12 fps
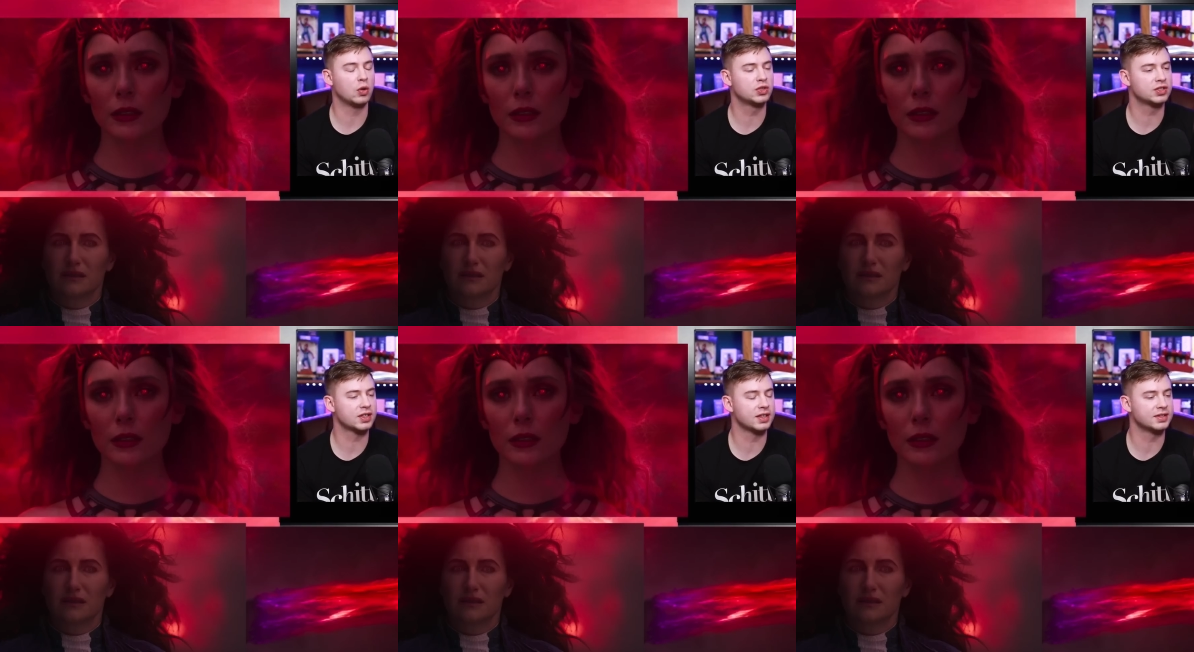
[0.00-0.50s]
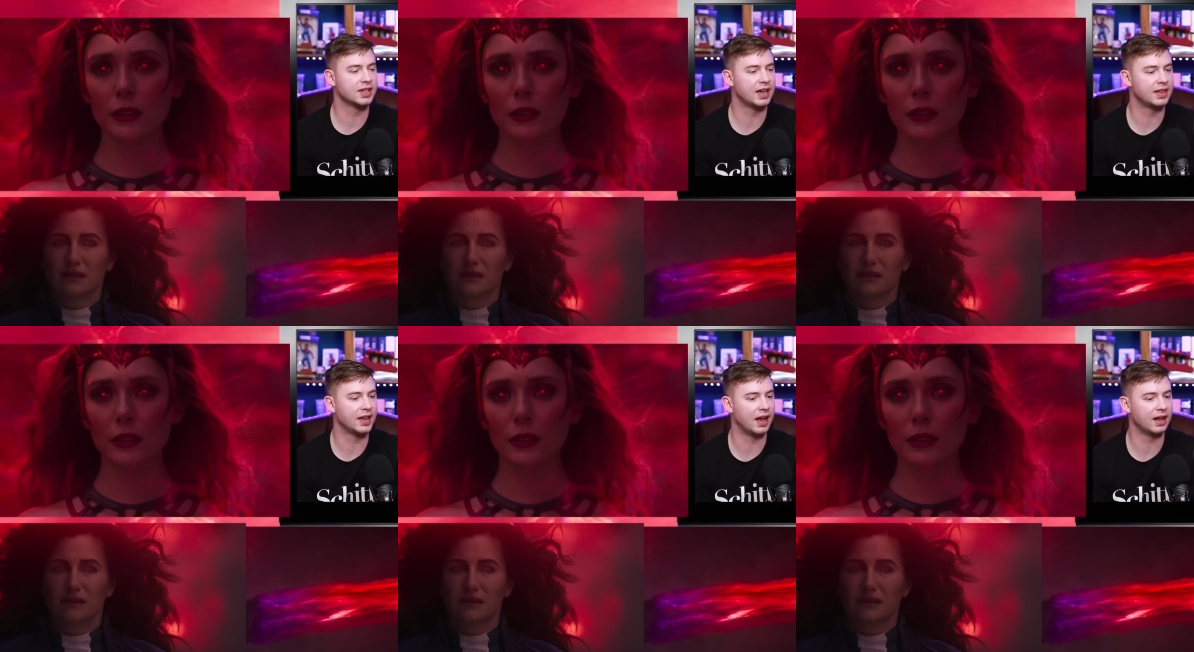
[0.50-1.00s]
Speaker 1: was just going to
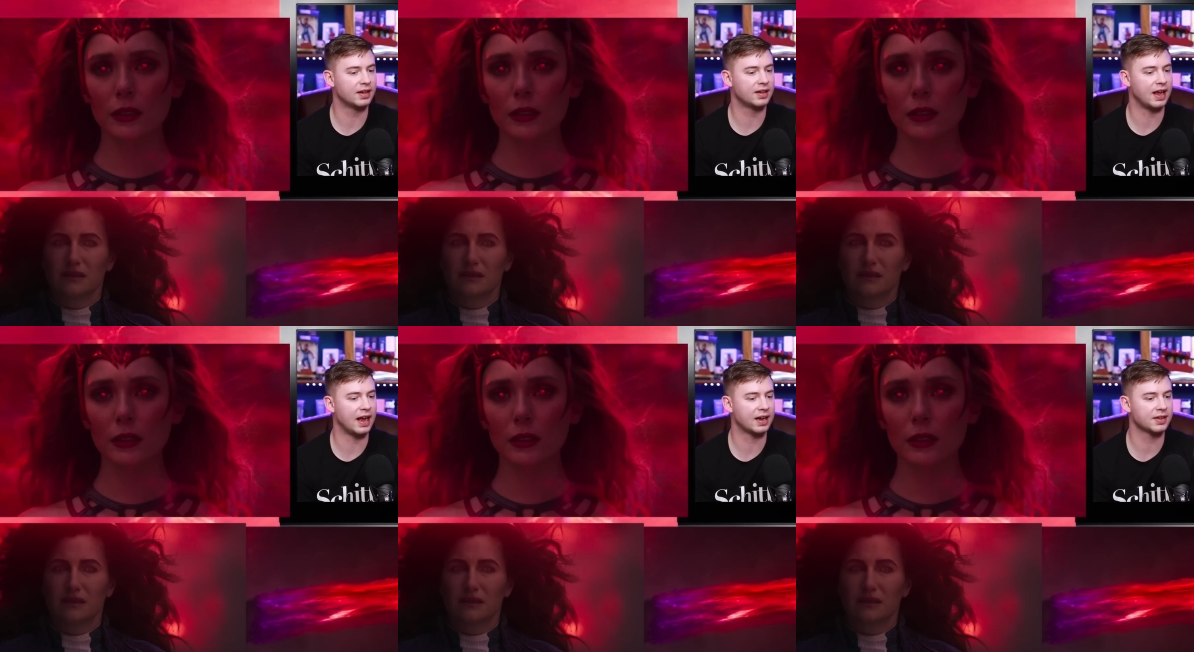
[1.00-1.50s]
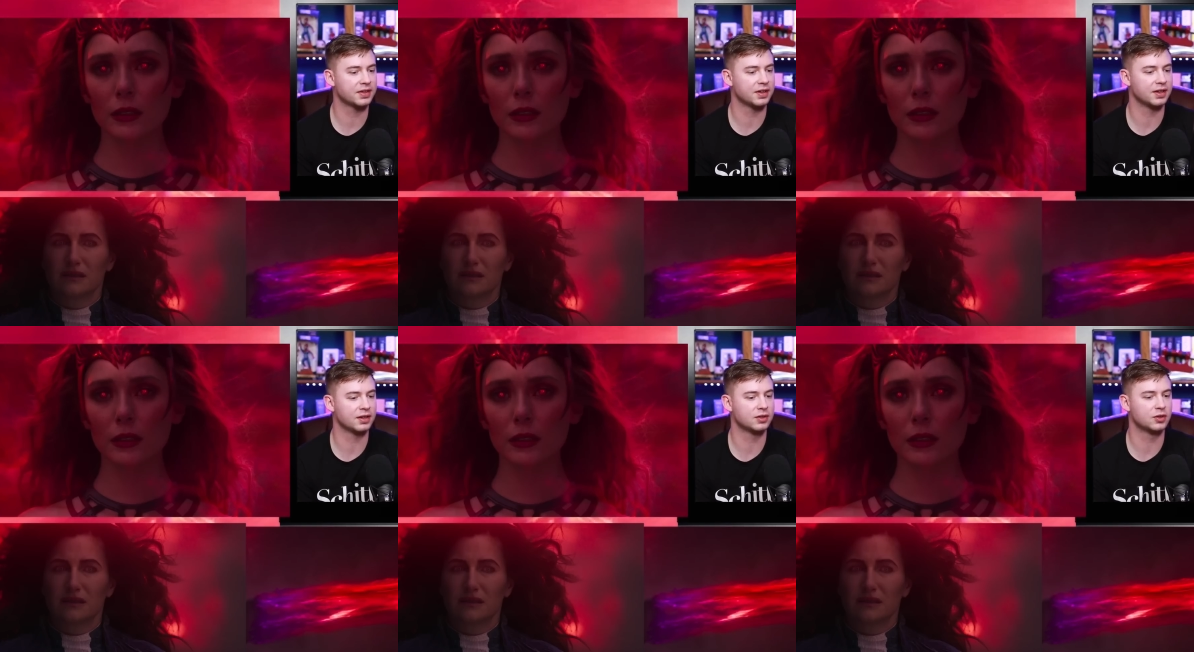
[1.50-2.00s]
say that
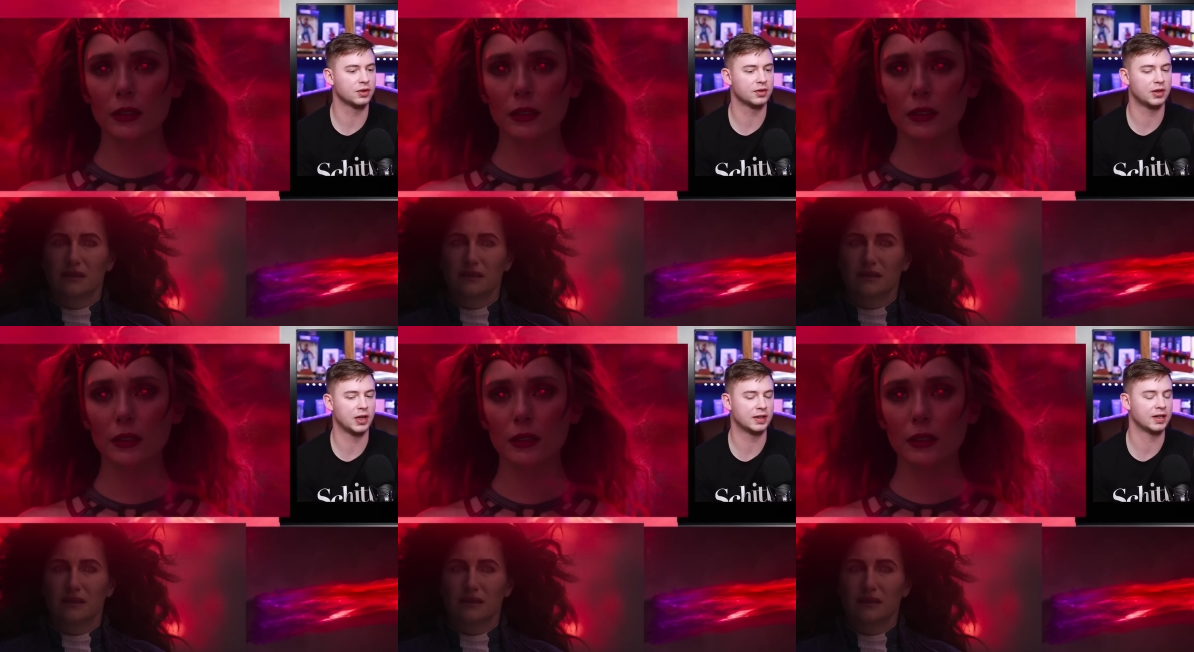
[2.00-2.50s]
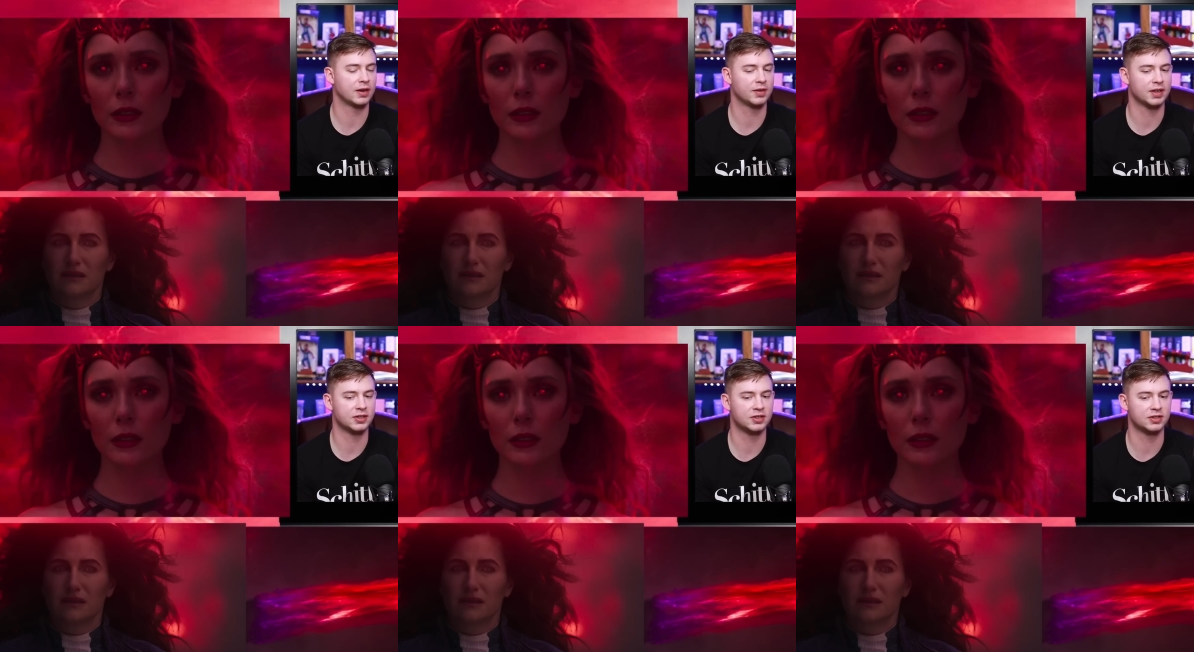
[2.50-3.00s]
Agatha, during the entire
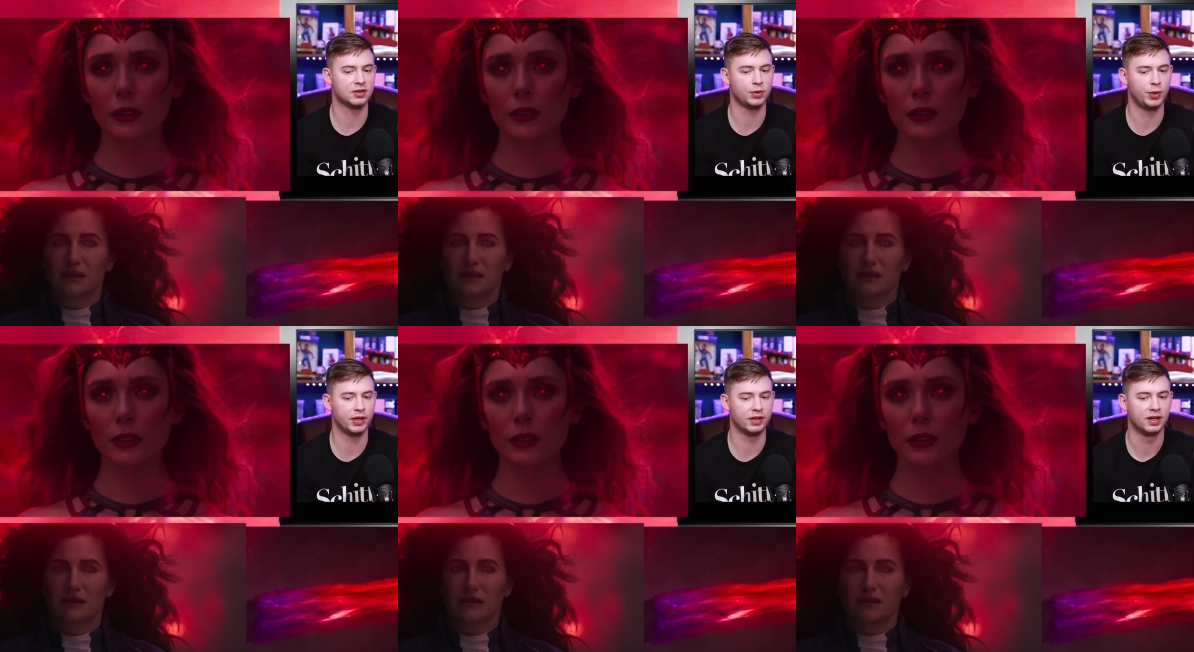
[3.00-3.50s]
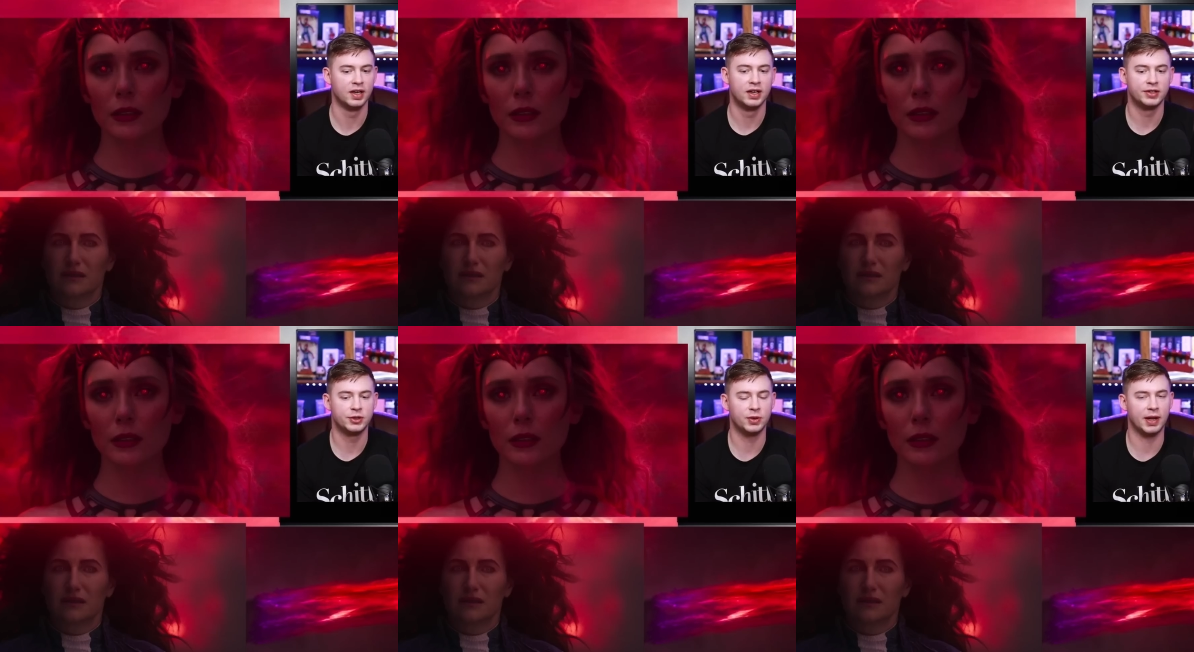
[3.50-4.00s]
thing, she's alluding
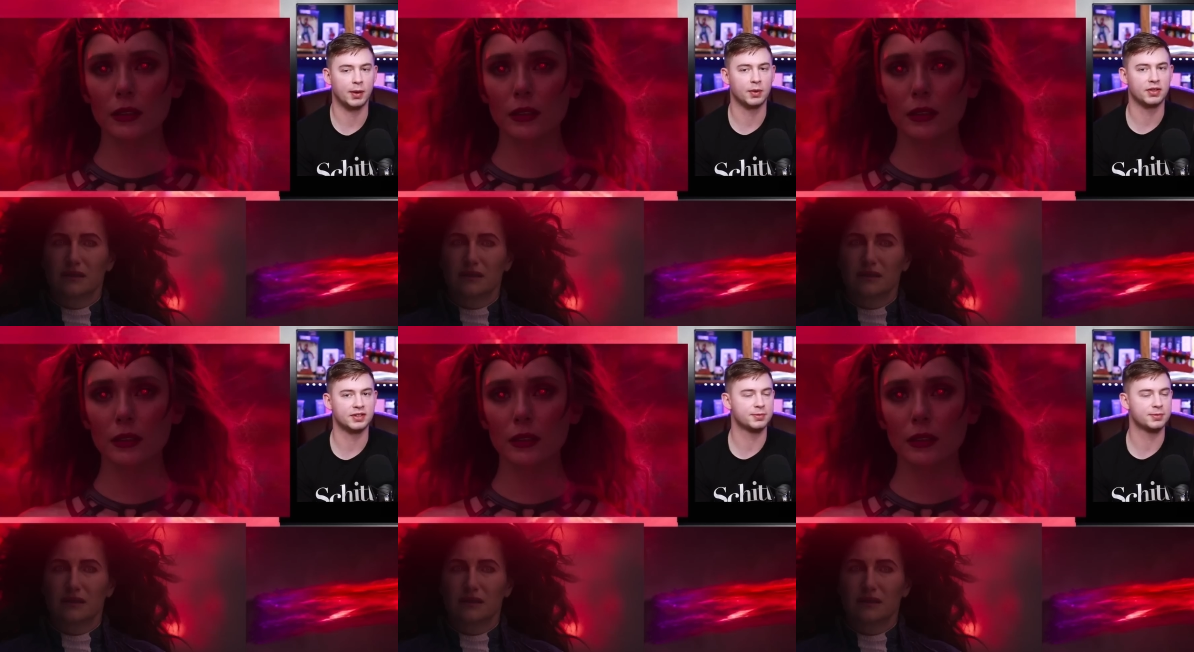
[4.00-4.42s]
to how the